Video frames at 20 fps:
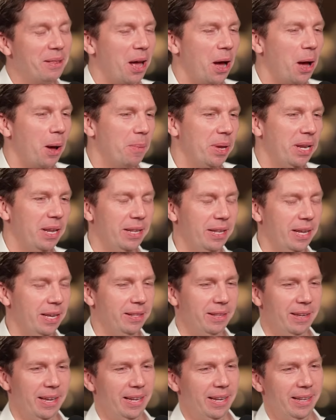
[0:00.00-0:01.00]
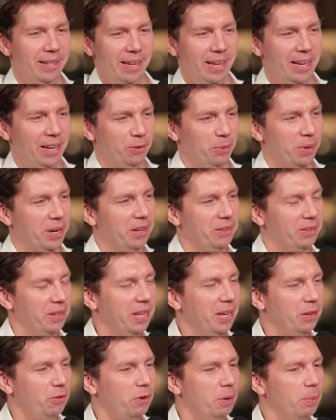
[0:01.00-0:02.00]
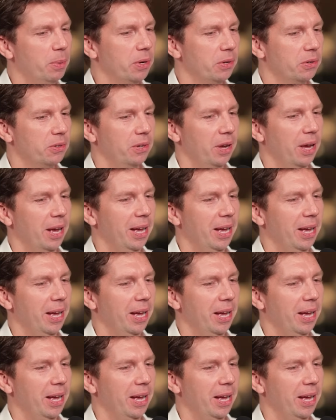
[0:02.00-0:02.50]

No, I mean, it is what it is in the history books.